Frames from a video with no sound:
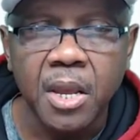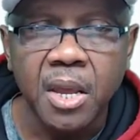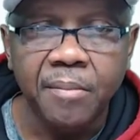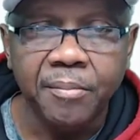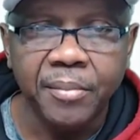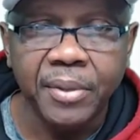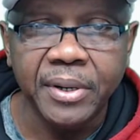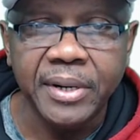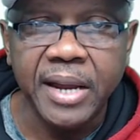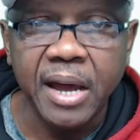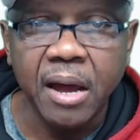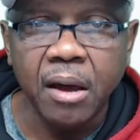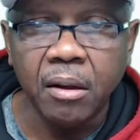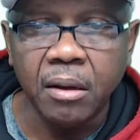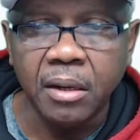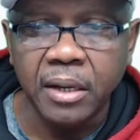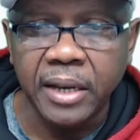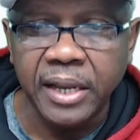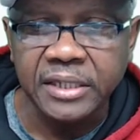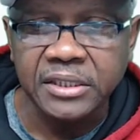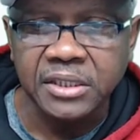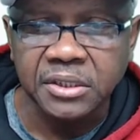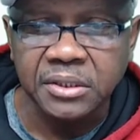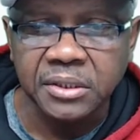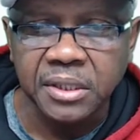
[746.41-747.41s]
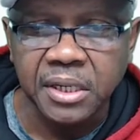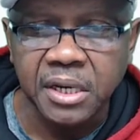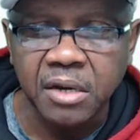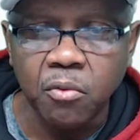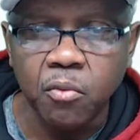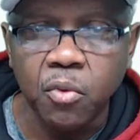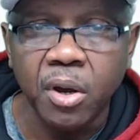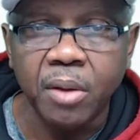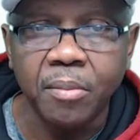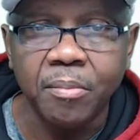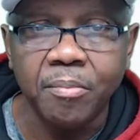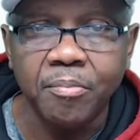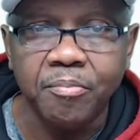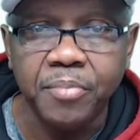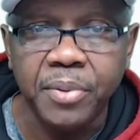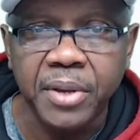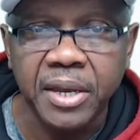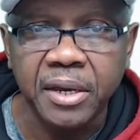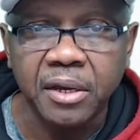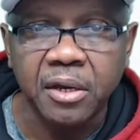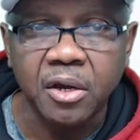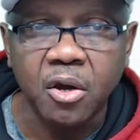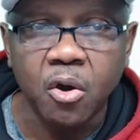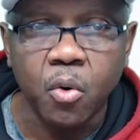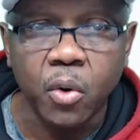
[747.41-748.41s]
But now let's see what
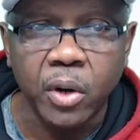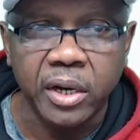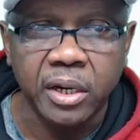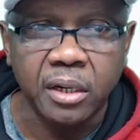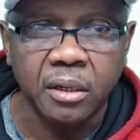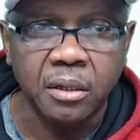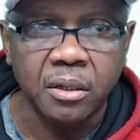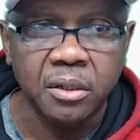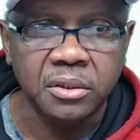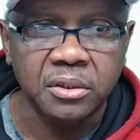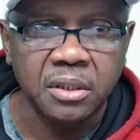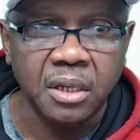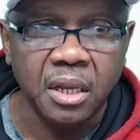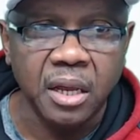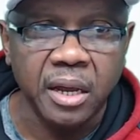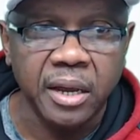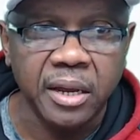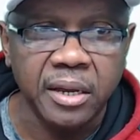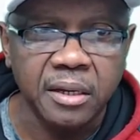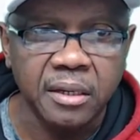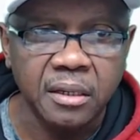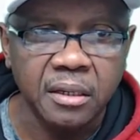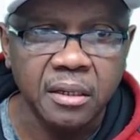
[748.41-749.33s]
Bitcoin looks like.